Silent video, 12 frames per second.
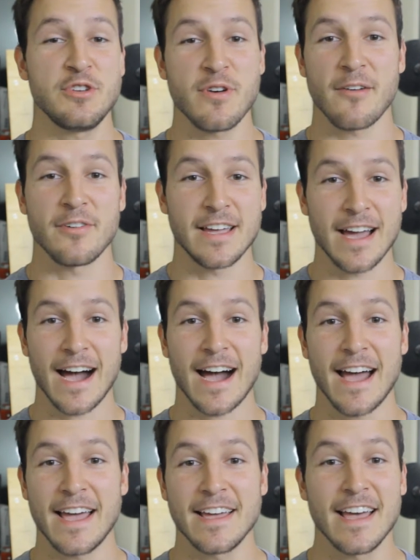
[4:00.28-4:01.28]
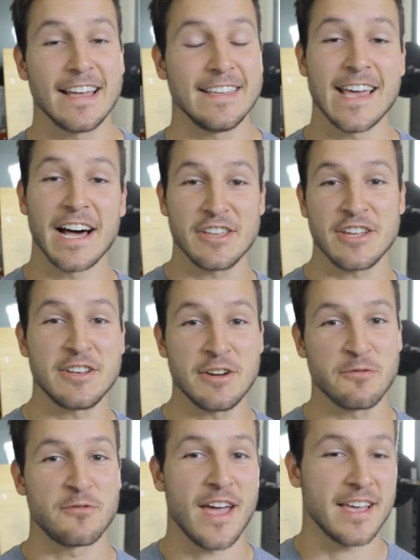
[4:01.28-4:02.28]
you have a guy yelling in your
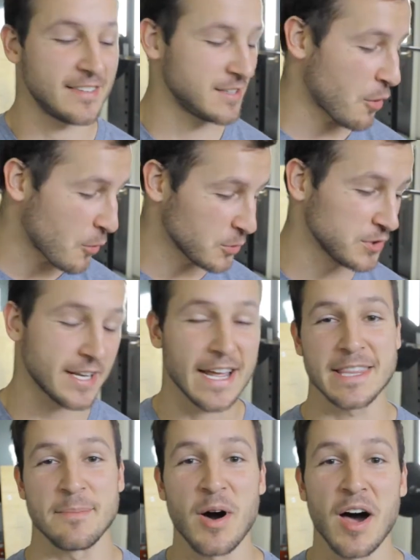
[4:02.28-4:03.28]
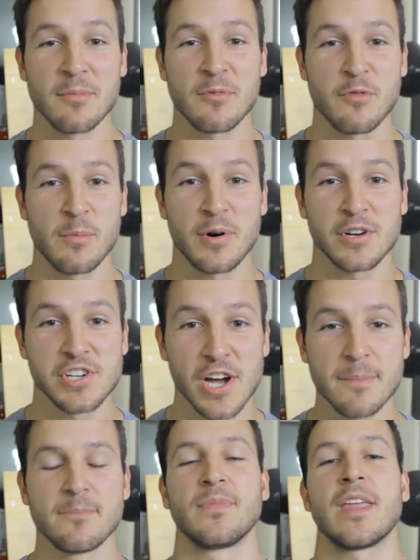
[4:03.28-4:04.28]
face to hold it at the bottom of a
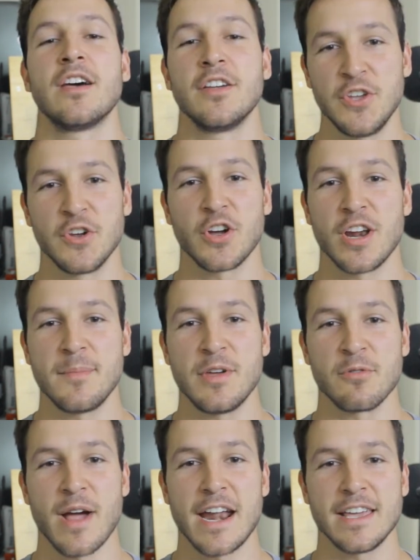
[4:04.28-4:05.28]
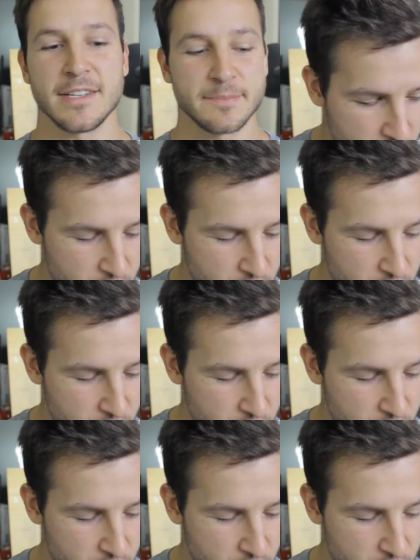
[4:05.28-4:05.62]
push-up, you're gonna be ready.